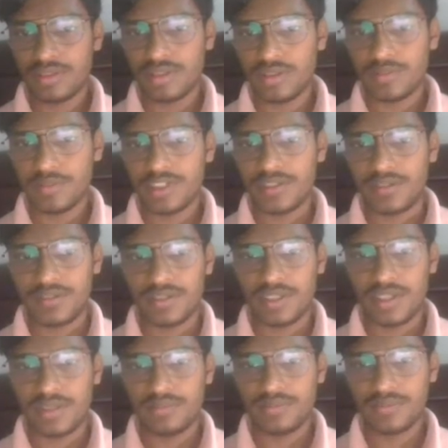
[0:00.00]
comma
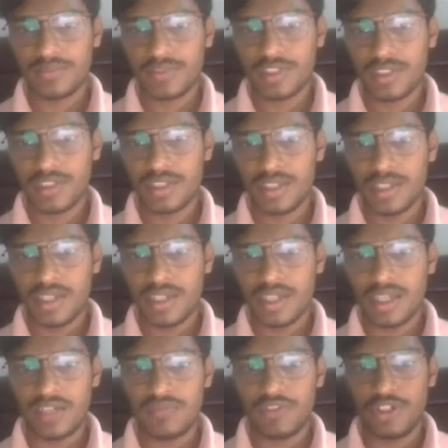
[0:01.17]
m,
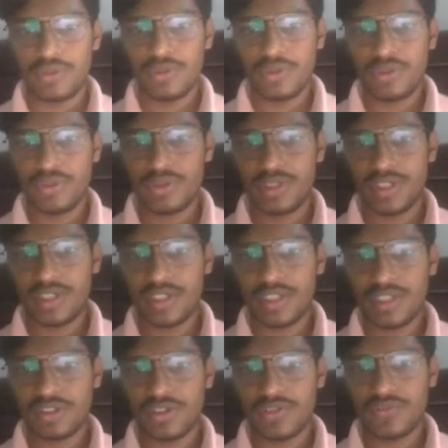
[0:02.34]
and we don't know the
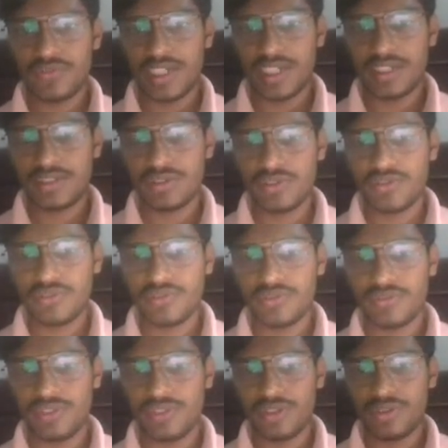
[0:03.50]
range of that, so
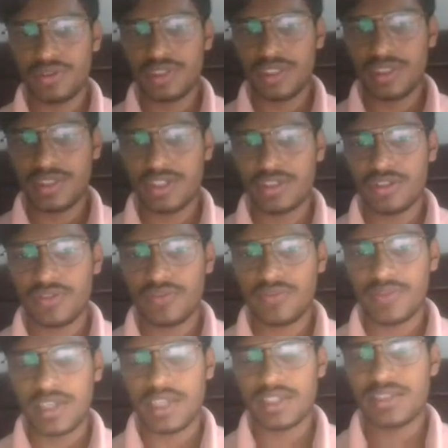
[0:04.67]
we know just range of
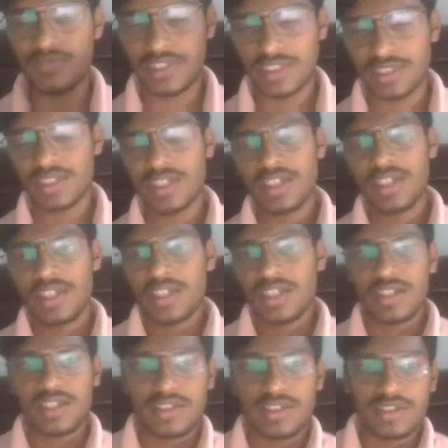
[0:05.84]
x, which is
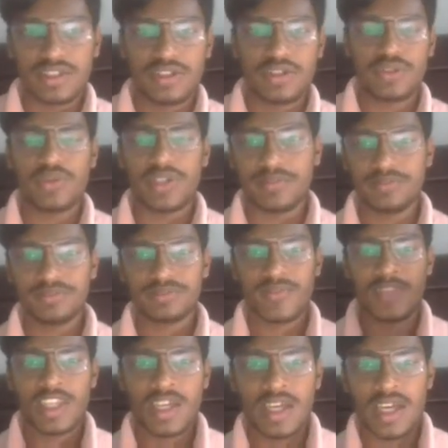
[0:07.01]
0 to m,
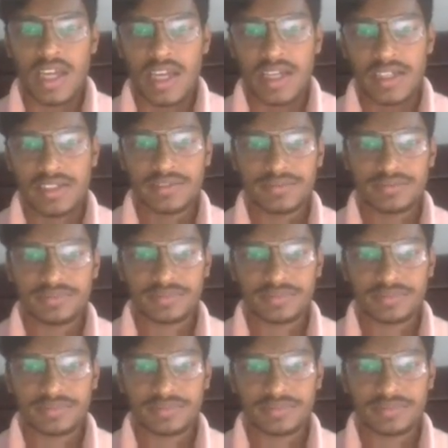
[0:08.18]
and